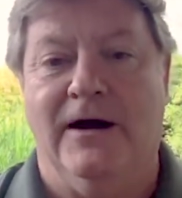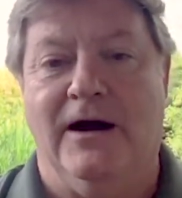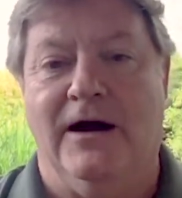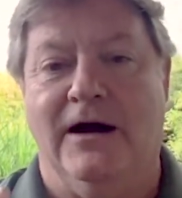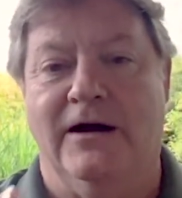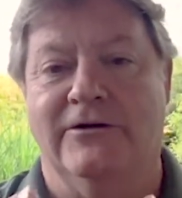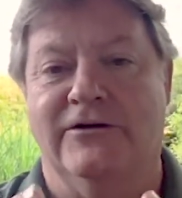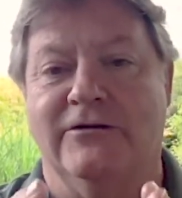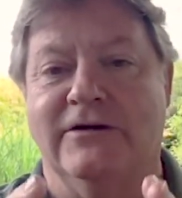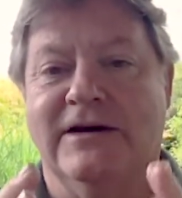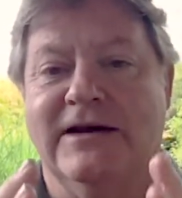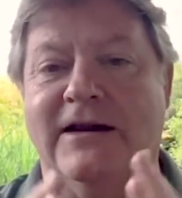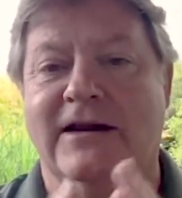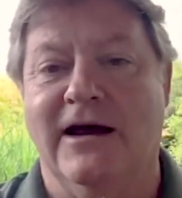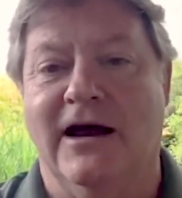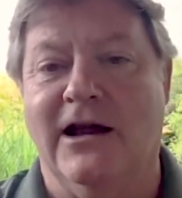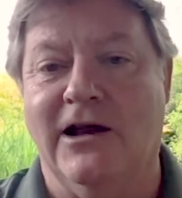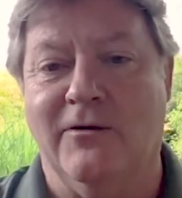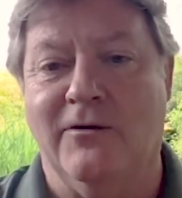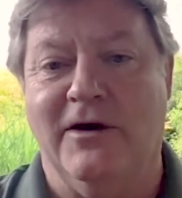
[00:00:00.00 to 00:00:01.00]
So you get the
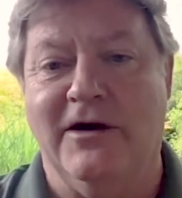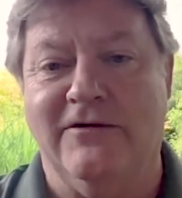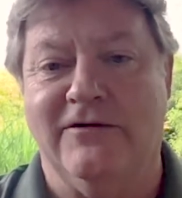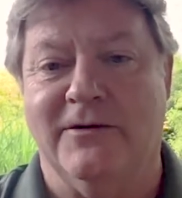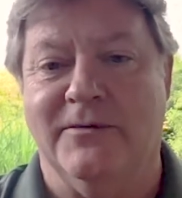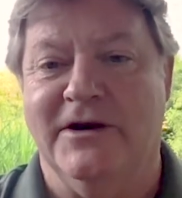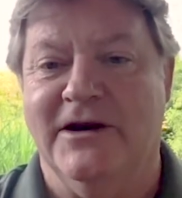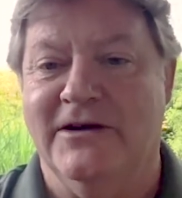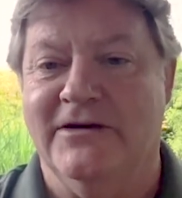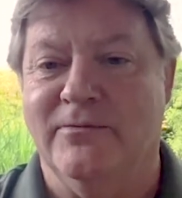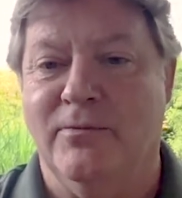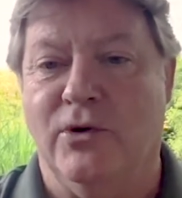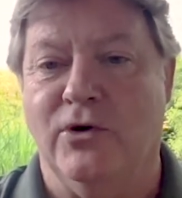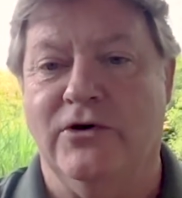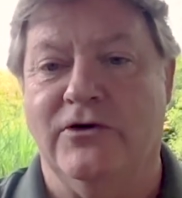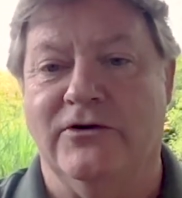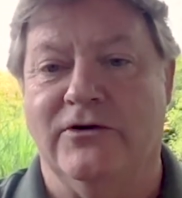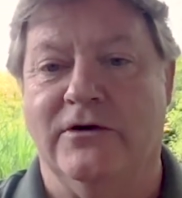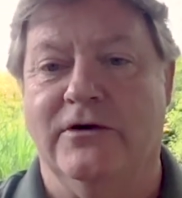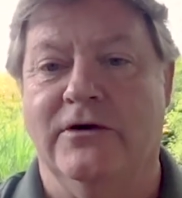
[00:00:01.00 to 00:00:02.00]
hell away from it, it's
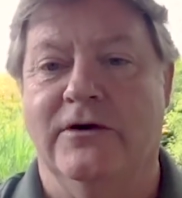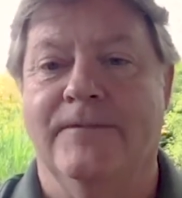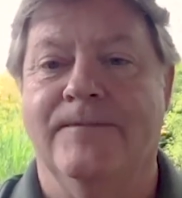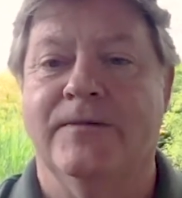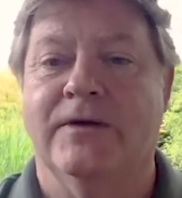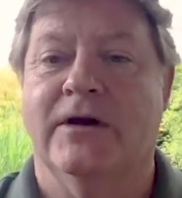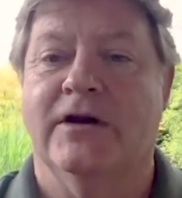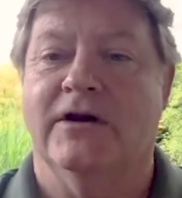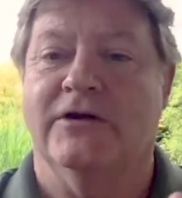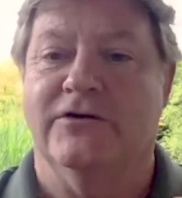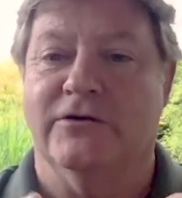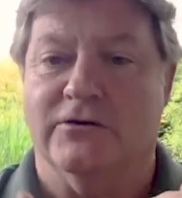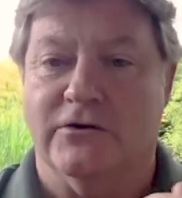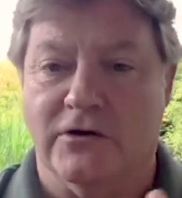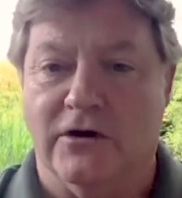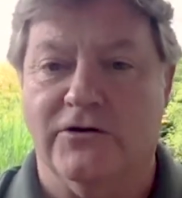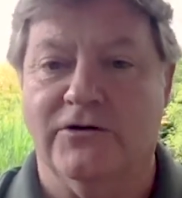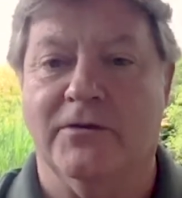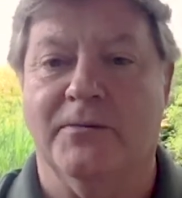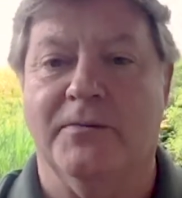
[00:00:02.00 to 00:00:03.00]
poison. And so
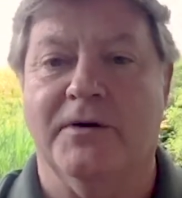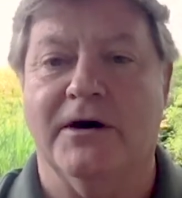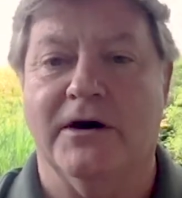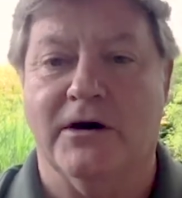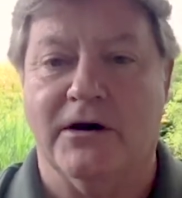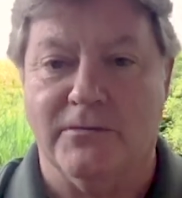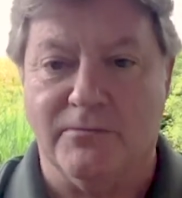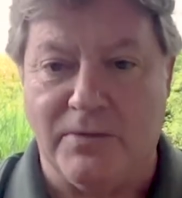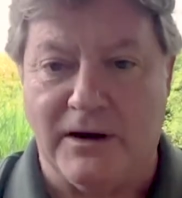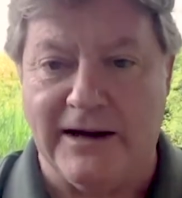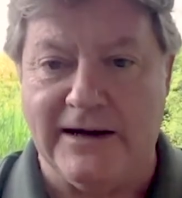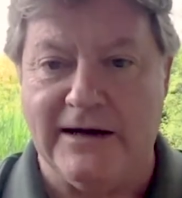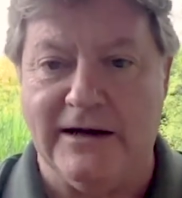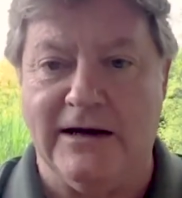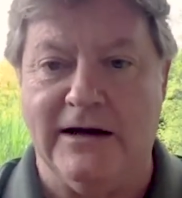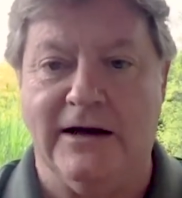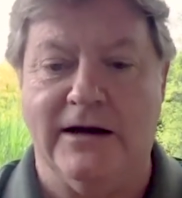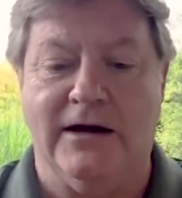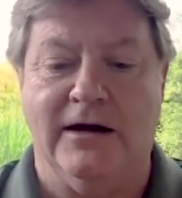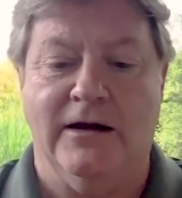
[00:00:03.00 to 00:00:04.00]
gossiping,
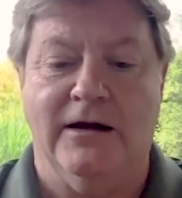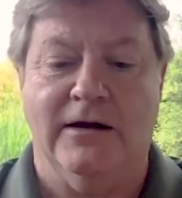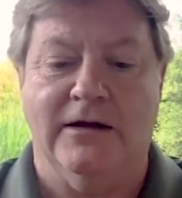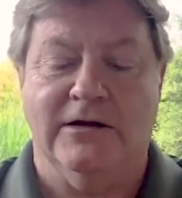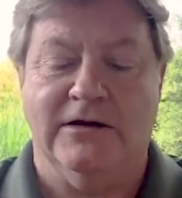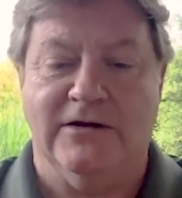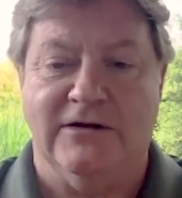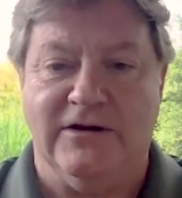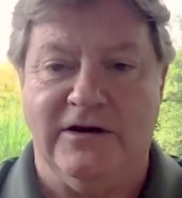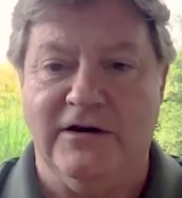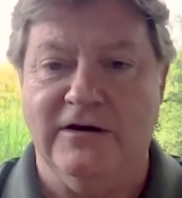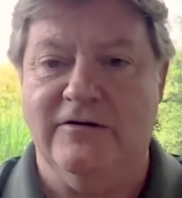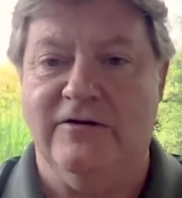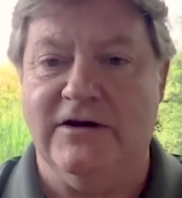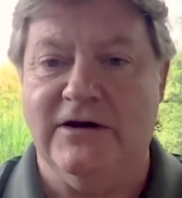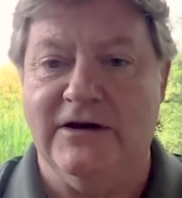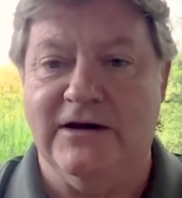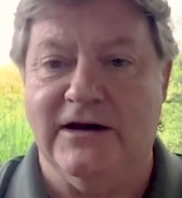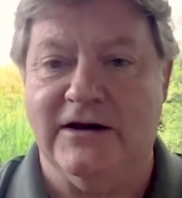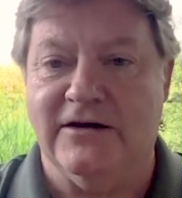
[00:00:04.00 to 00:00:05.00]
complaining,
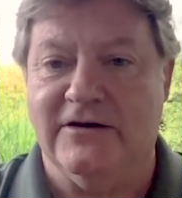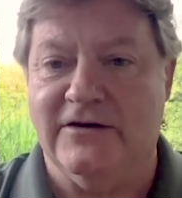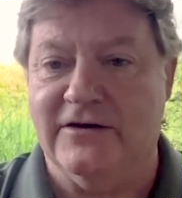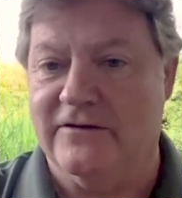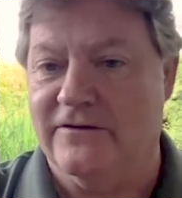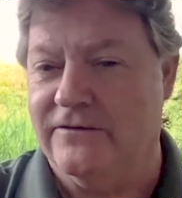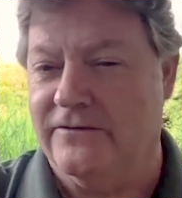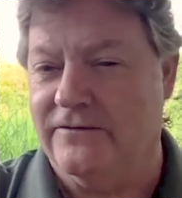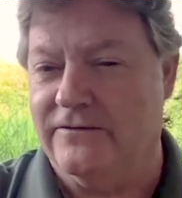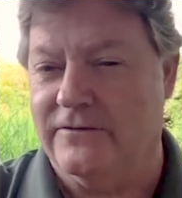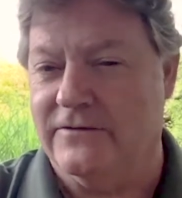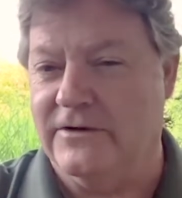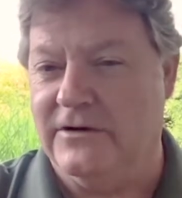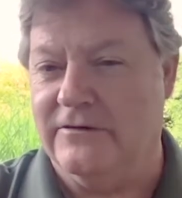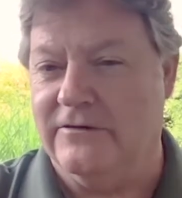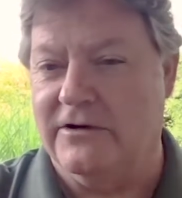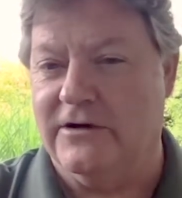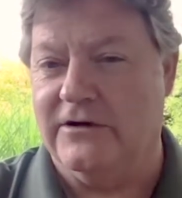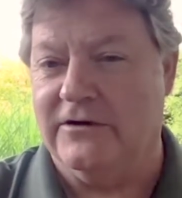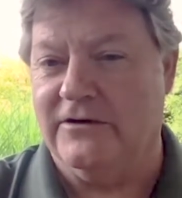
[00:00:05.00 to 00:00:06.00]
TV, negative
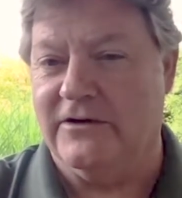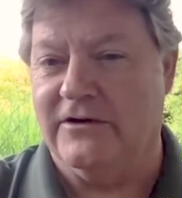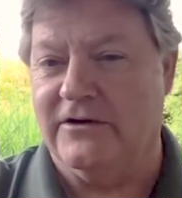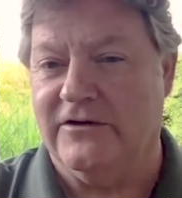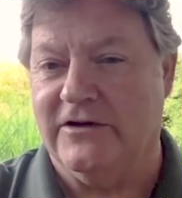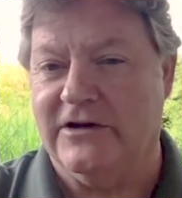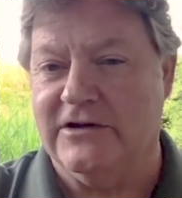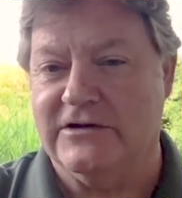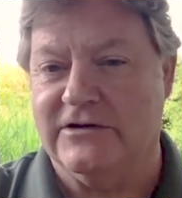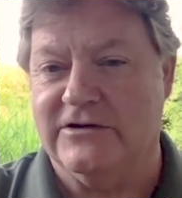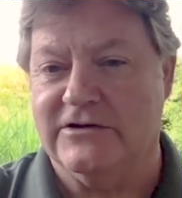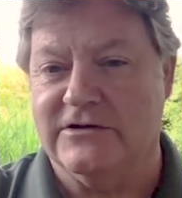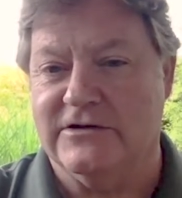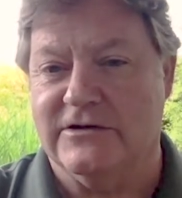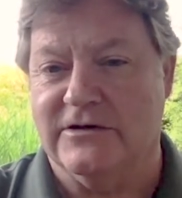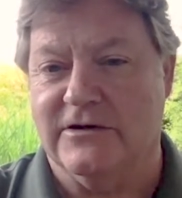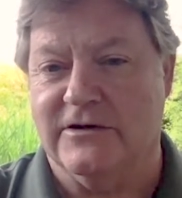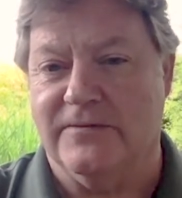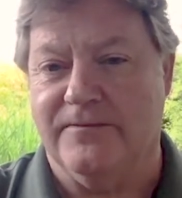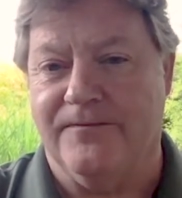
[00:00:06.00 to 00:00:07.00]
TV,
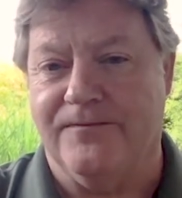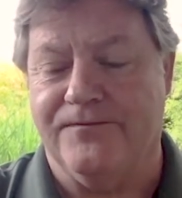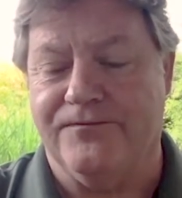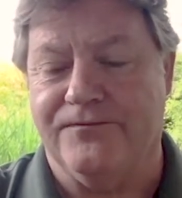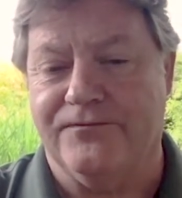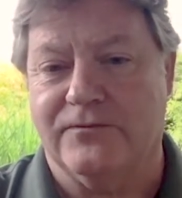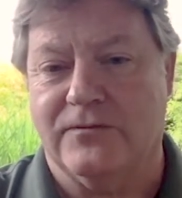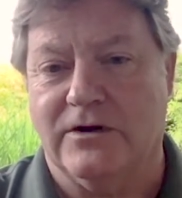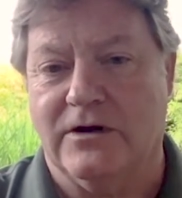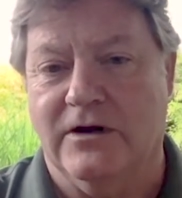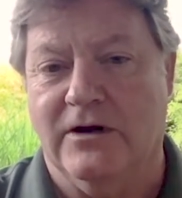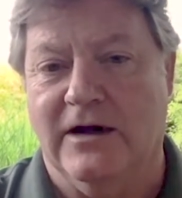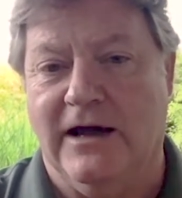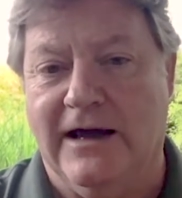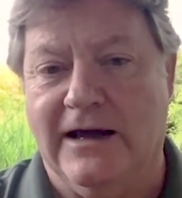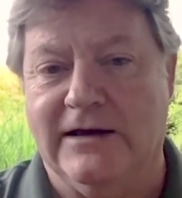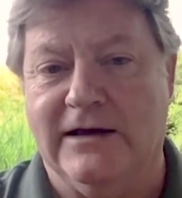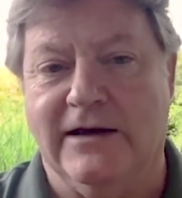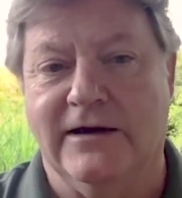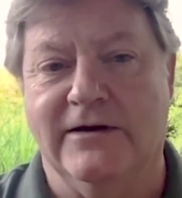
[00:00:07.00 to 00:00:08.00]
sensationalist um, uh,
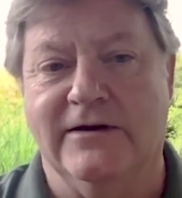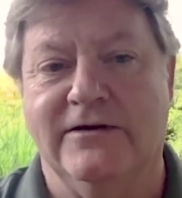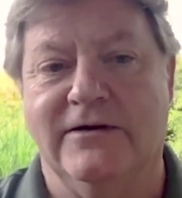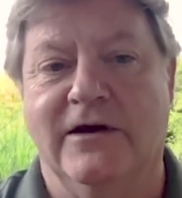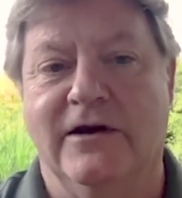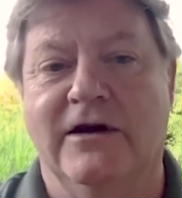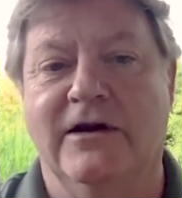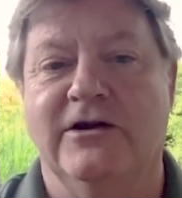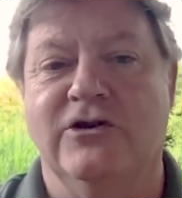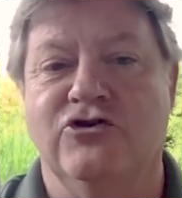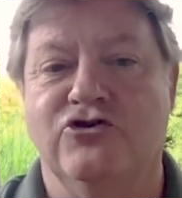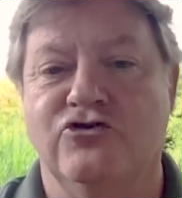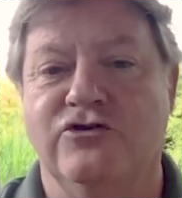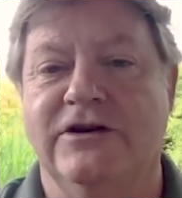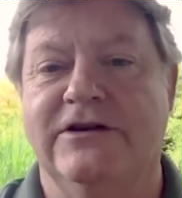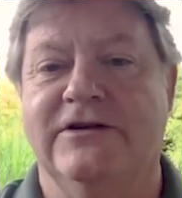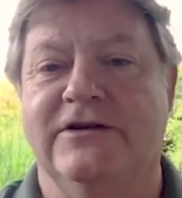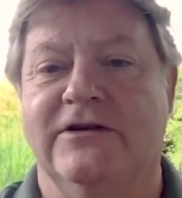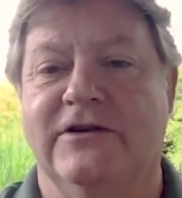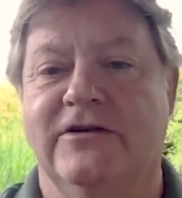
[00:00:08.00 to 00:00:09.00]
headlines
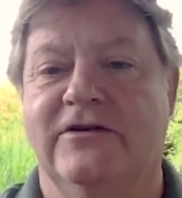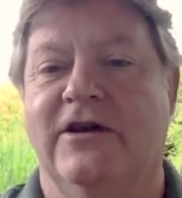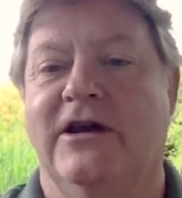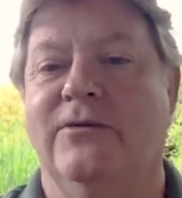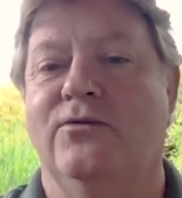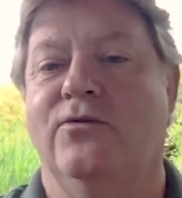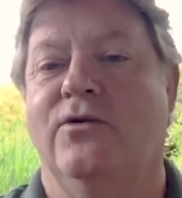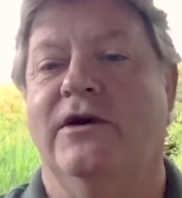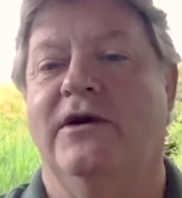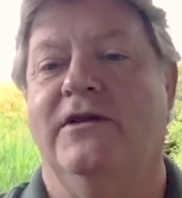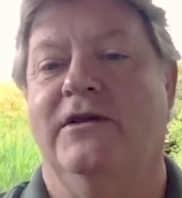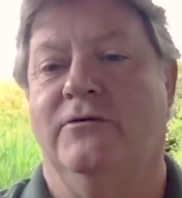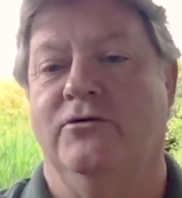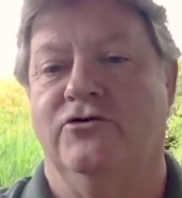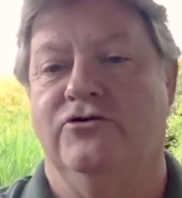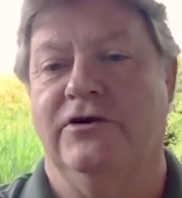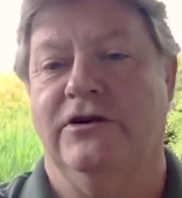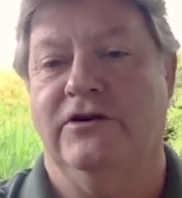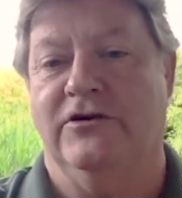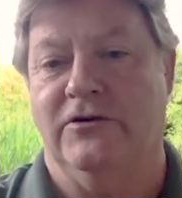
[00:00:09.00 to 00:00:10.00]
treat it the same way that you would
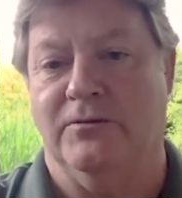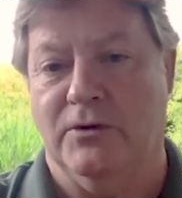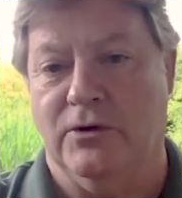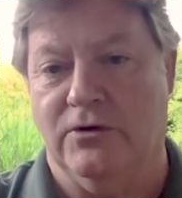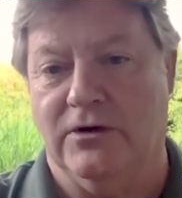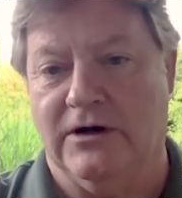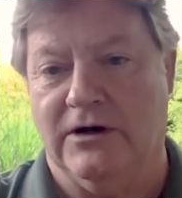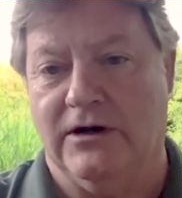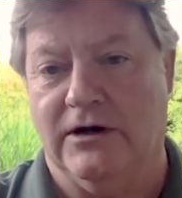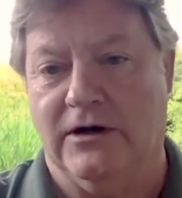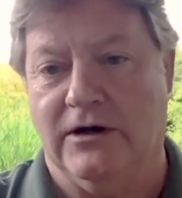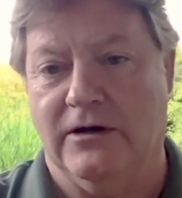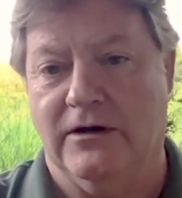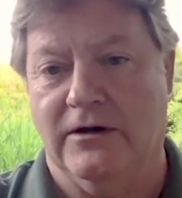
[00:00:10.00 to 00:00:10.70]
treat a smoking.